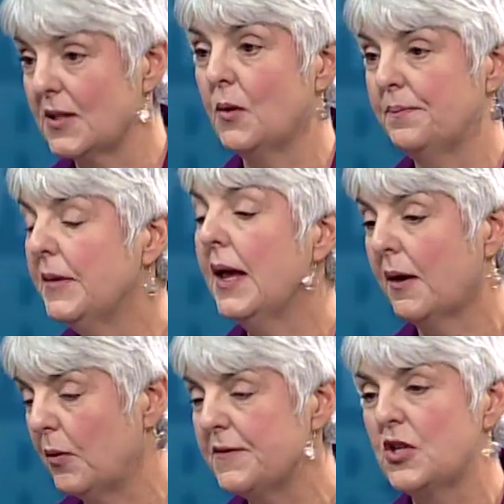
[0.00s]
so. Yeah,
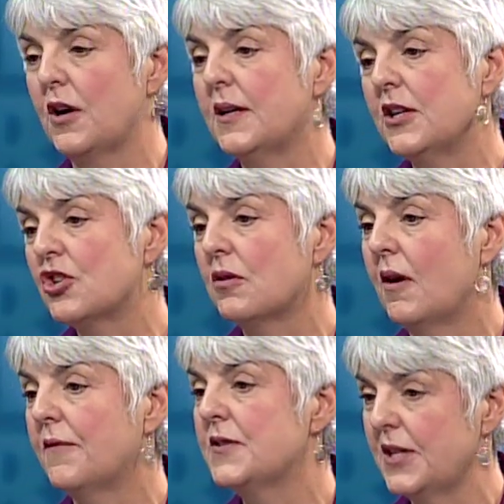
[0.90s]
we've started initial
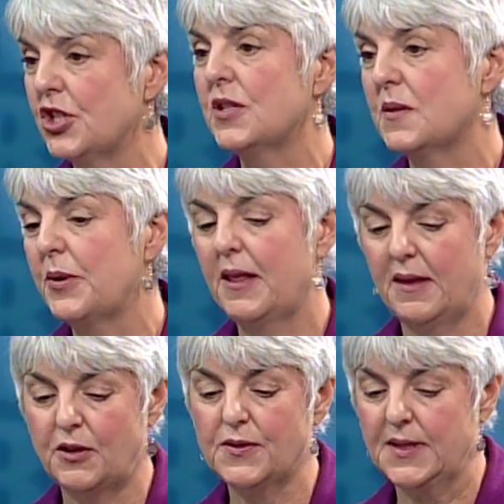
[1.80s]
conversations, but I
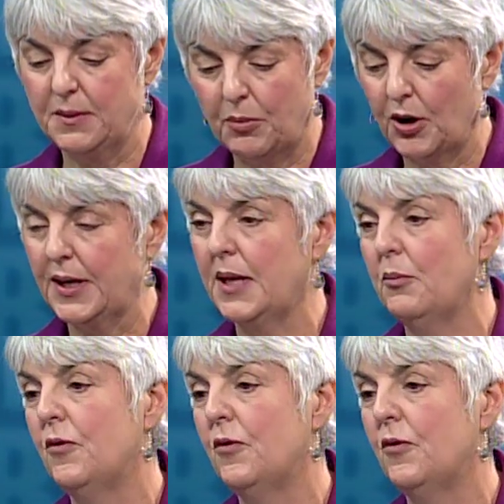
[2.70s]
think you'll see bargaining